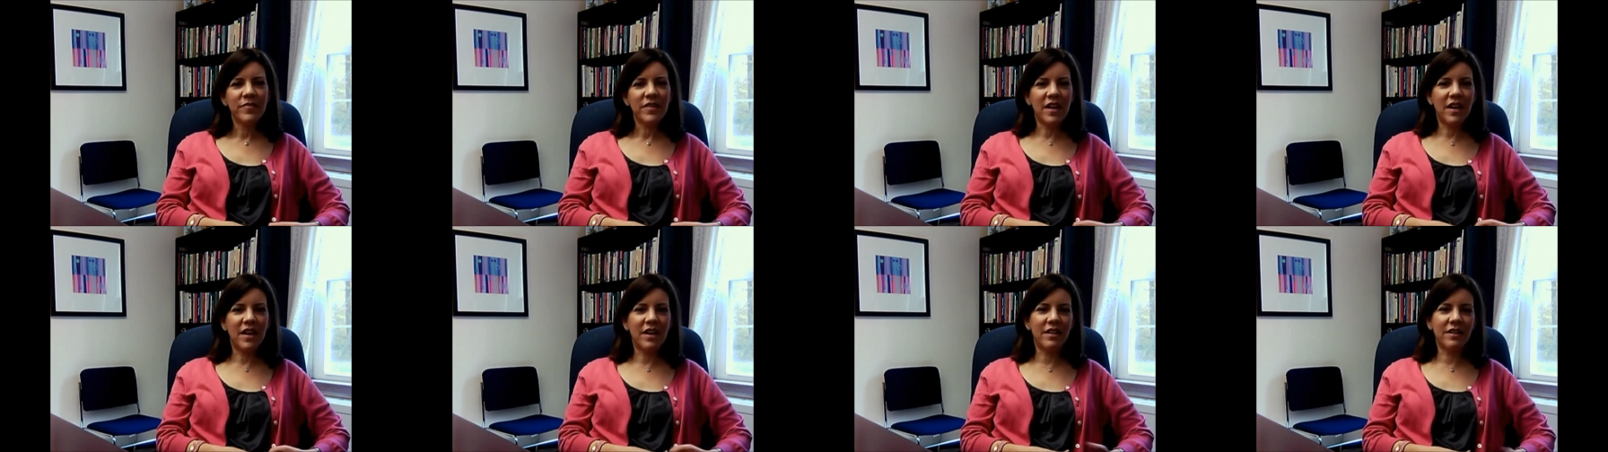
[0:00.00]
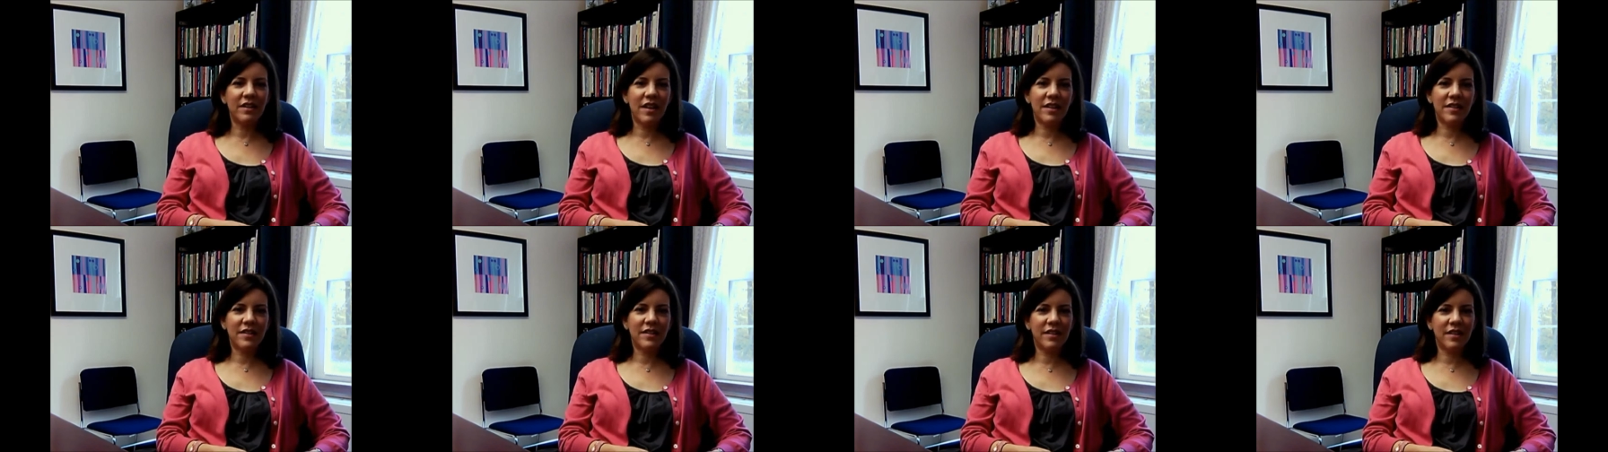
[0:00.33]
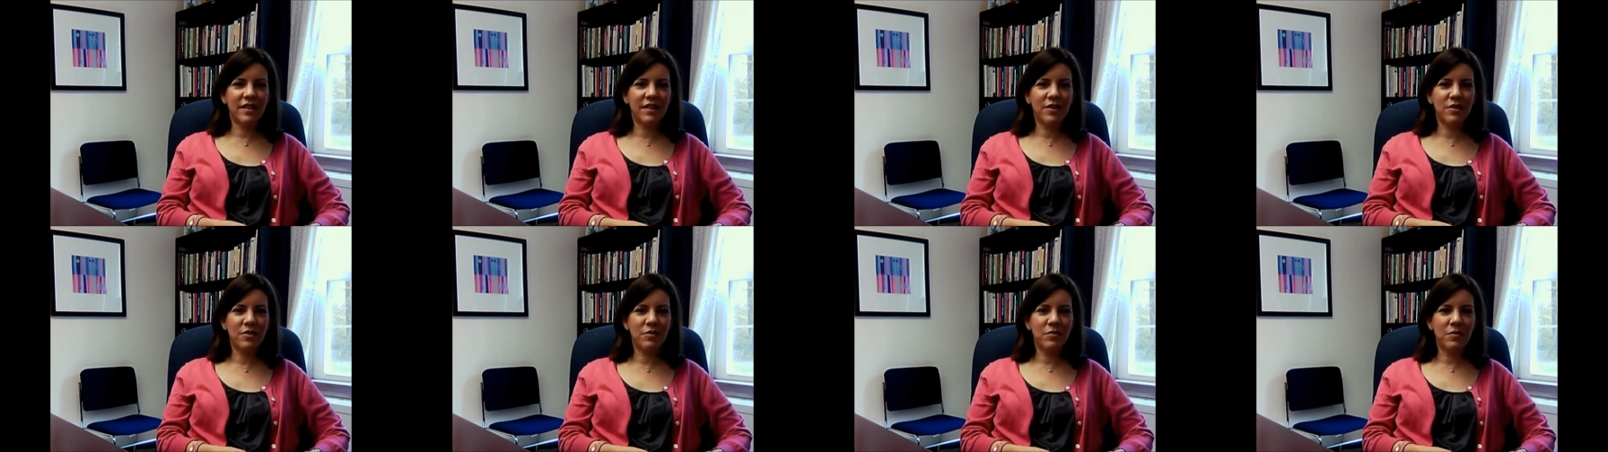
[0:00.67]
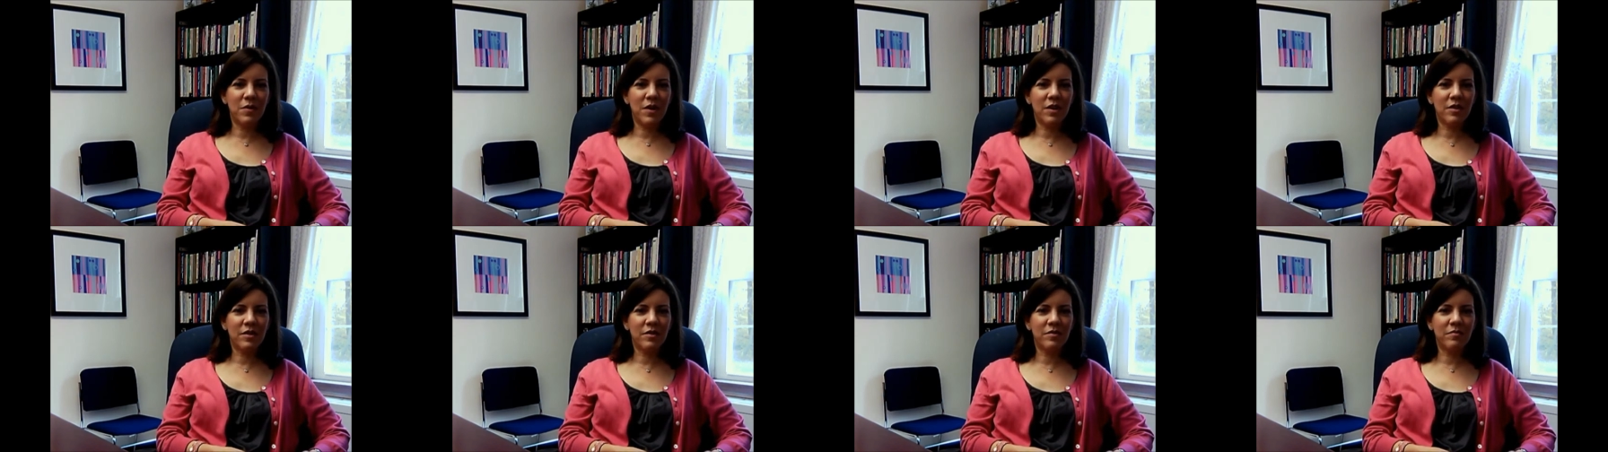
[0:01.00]
And lastly, you're
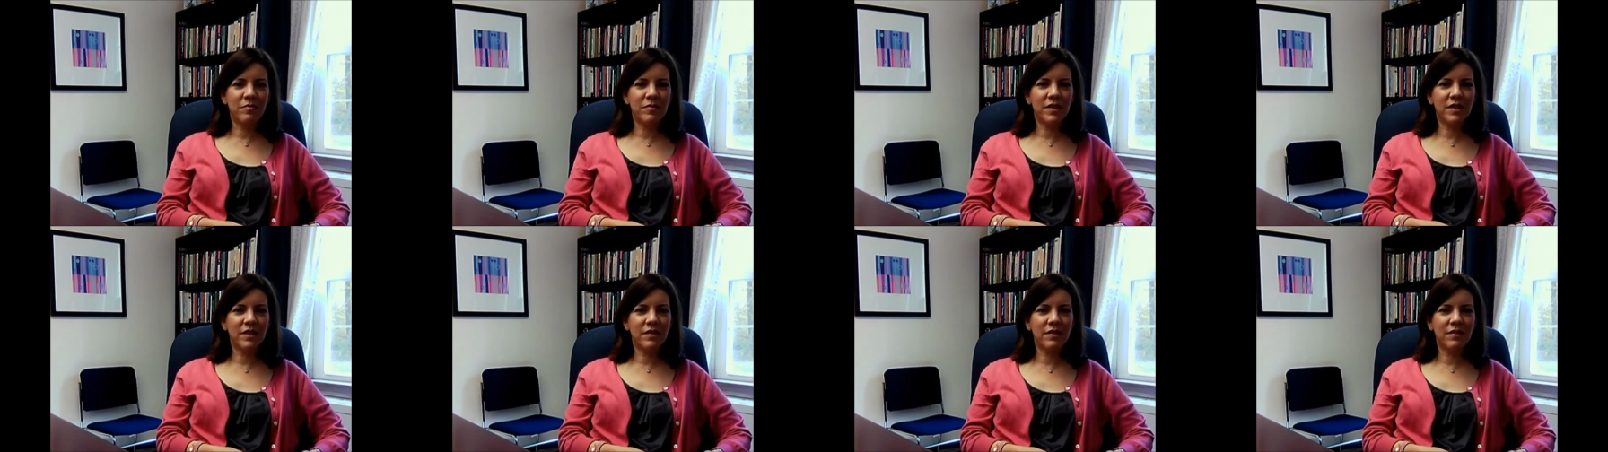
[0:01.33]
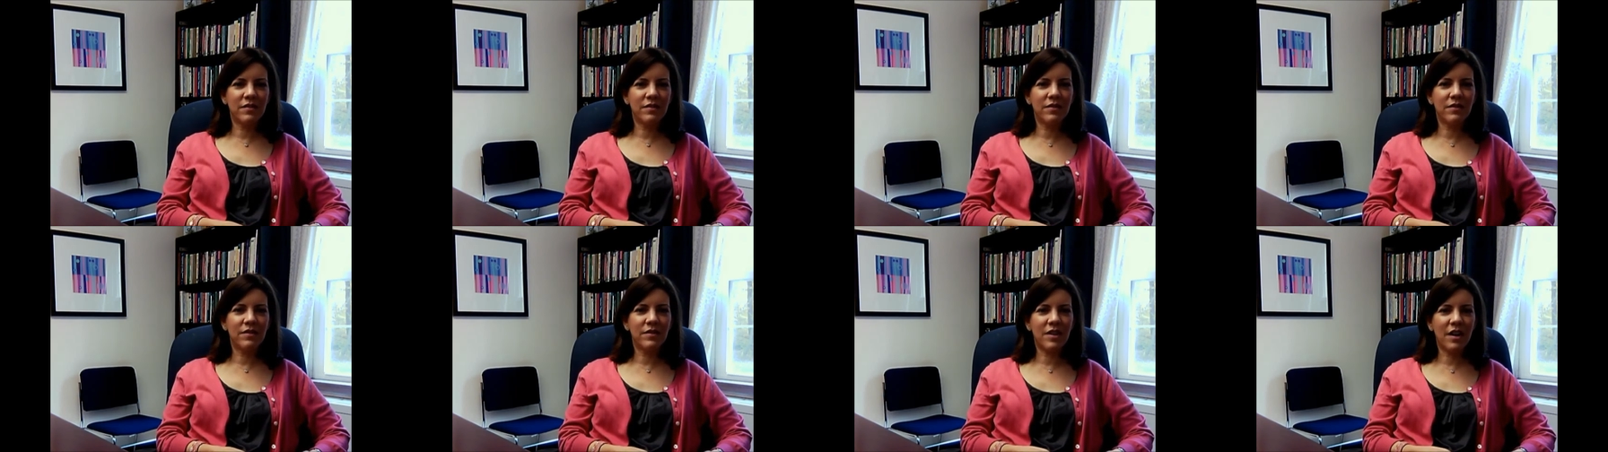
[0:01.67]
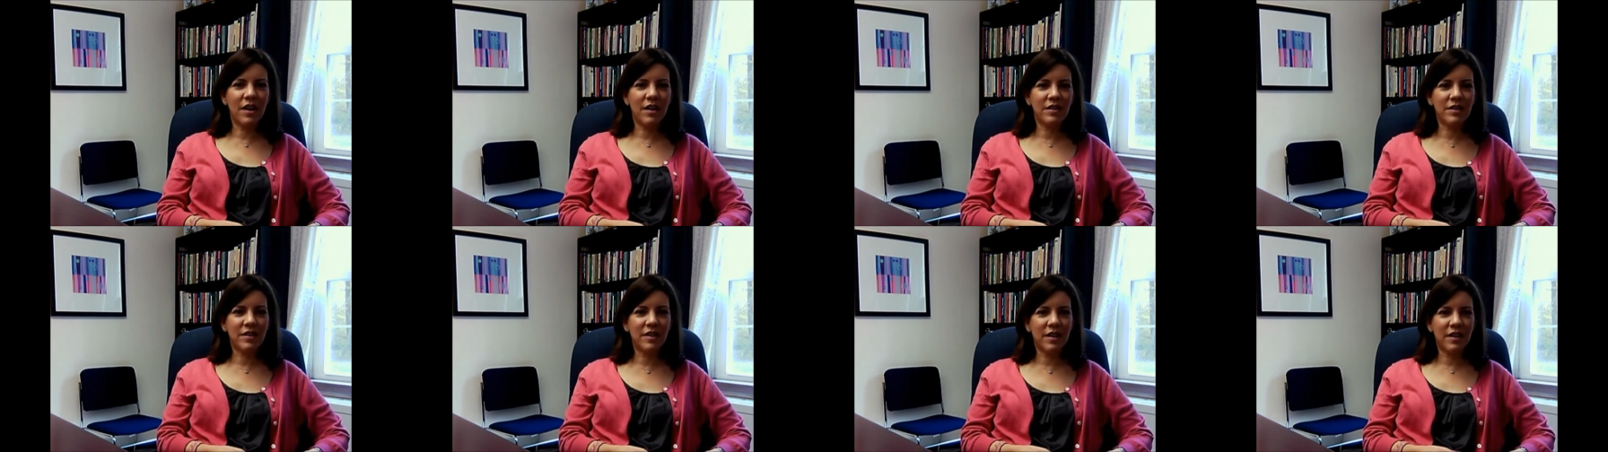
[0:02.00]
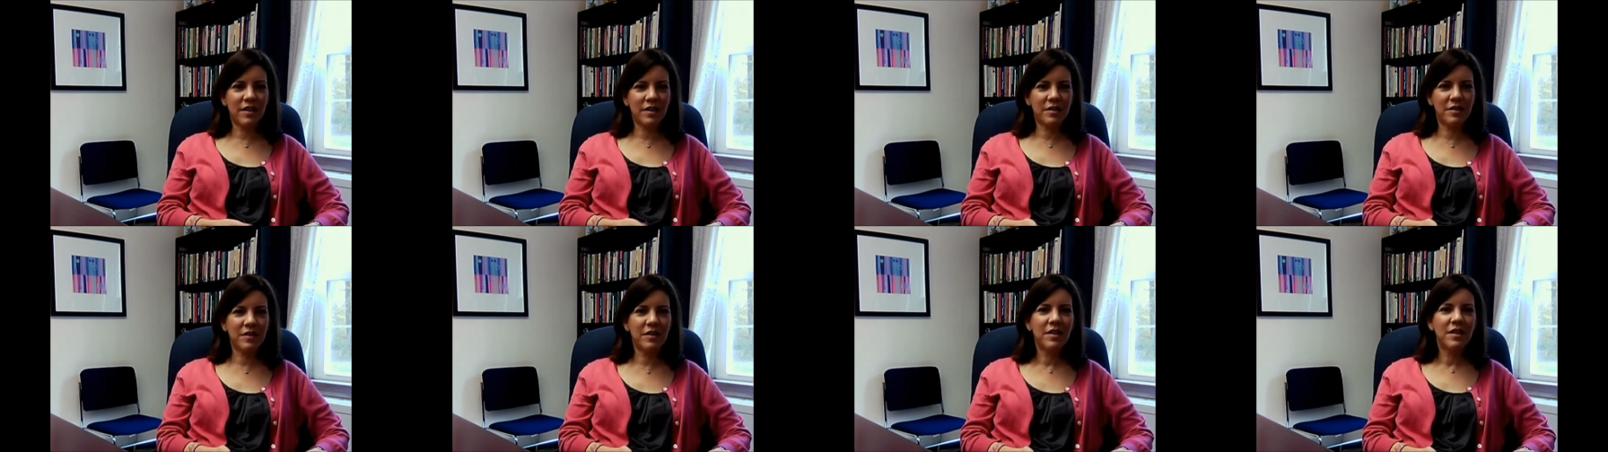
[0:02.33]
welcome to
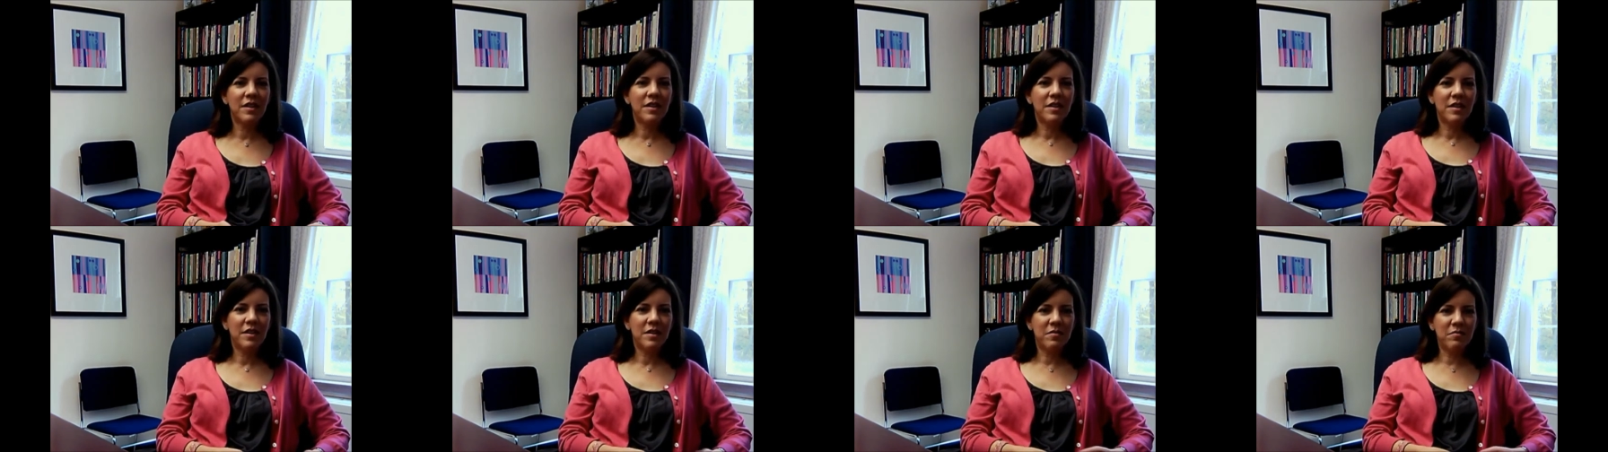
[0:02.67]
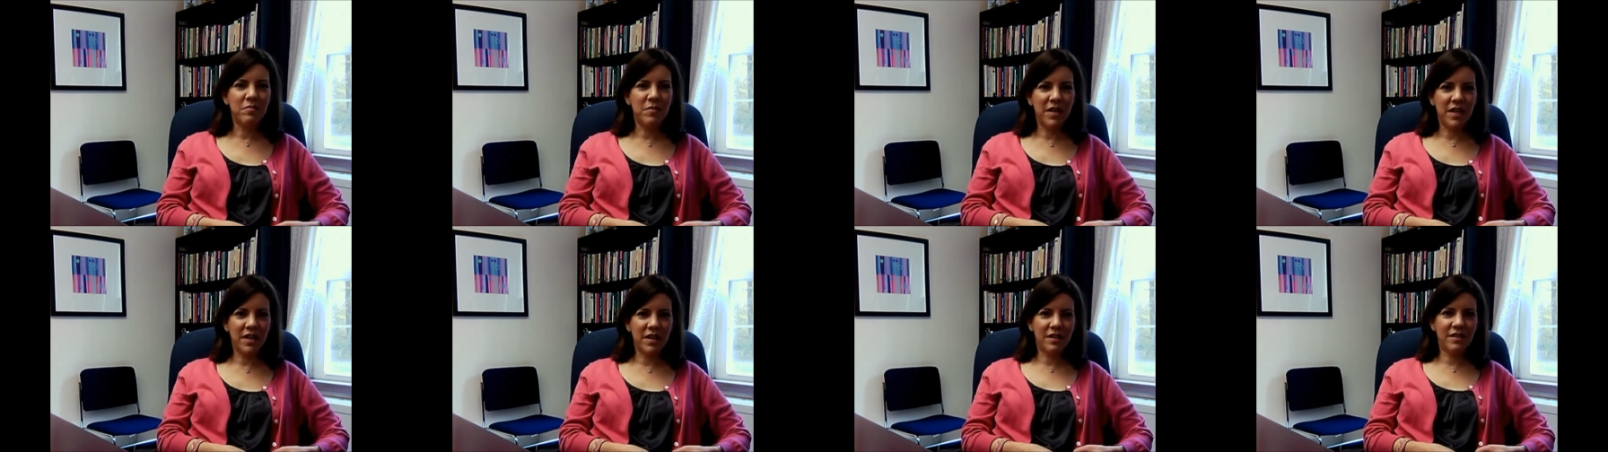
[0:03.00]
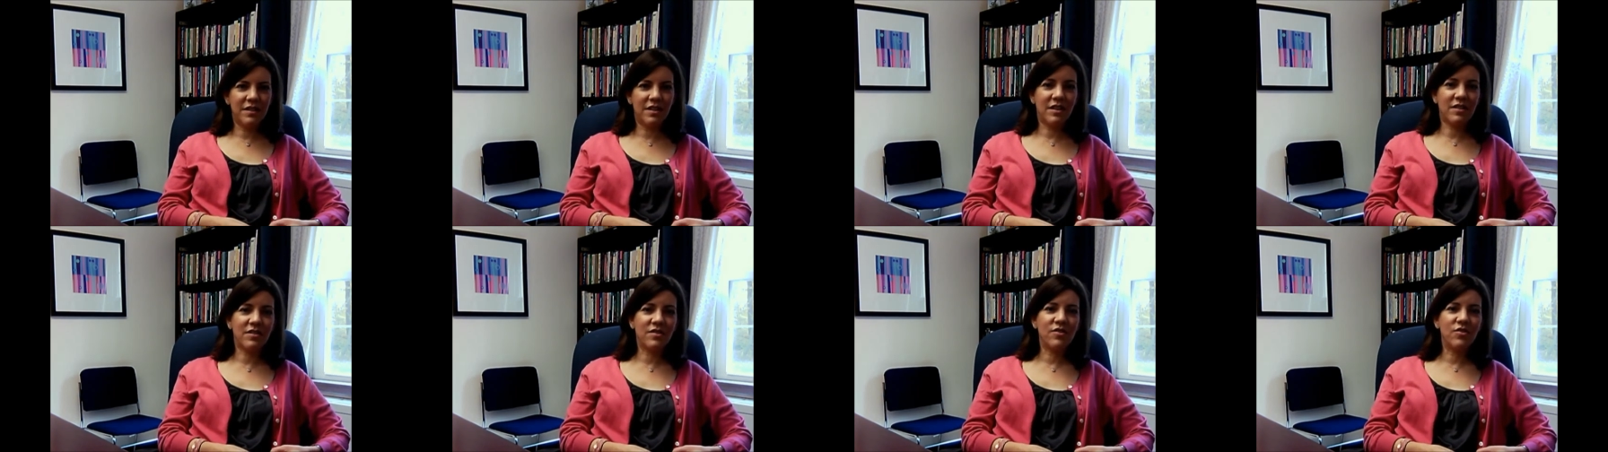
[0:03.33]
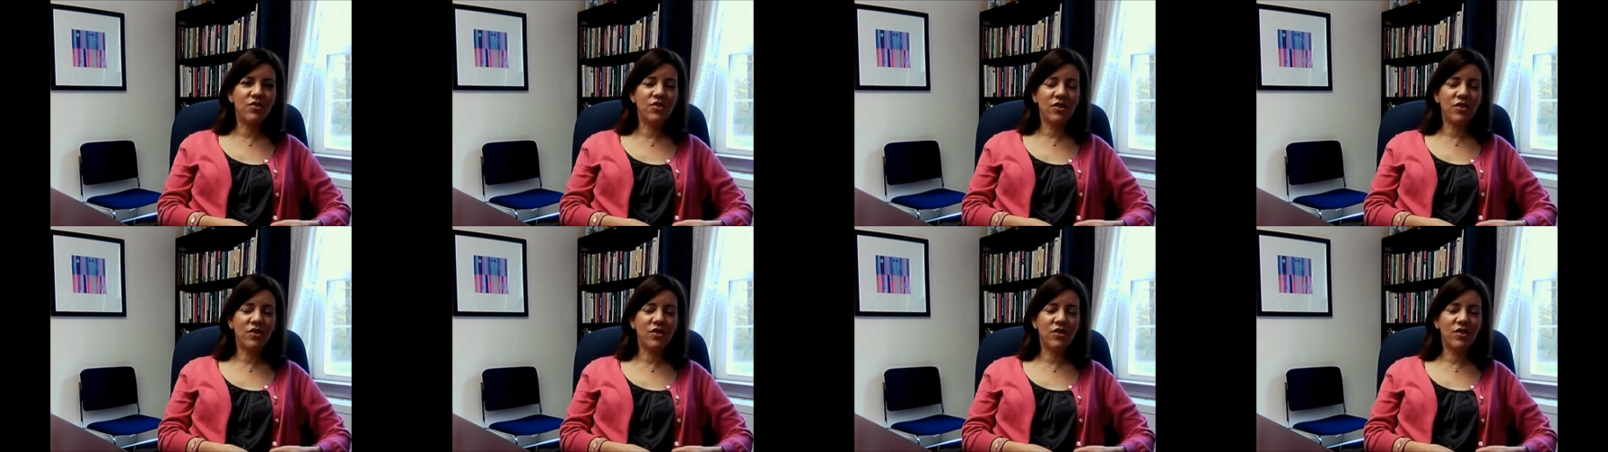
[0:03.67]
contact me, Dr.